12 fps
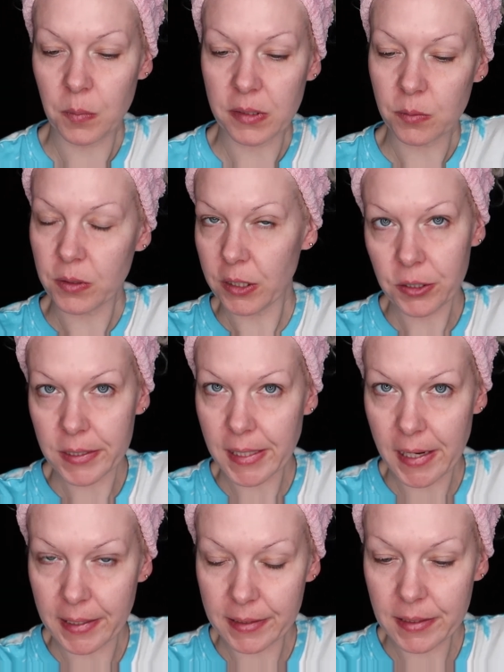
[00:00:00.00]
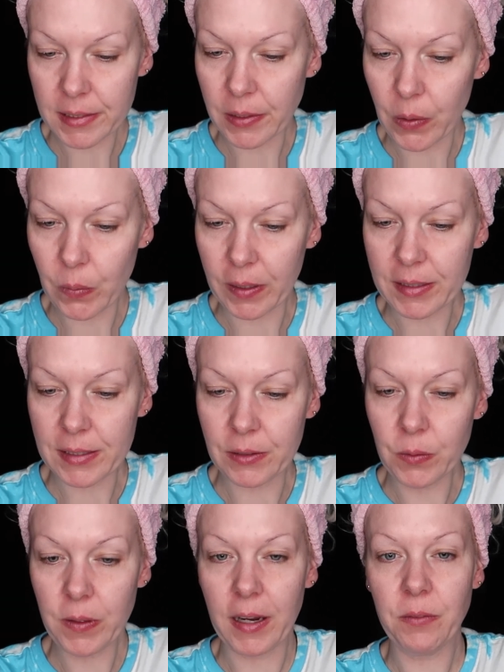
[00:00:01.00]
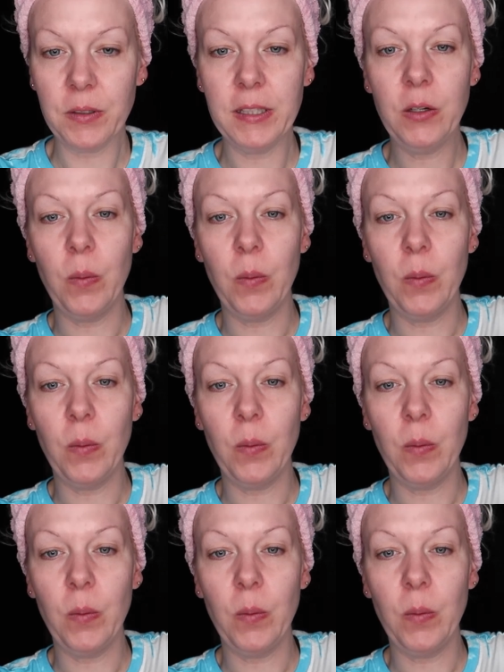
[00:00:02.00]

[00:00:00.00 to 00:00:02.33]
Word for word: that's what they're saying so let's do that really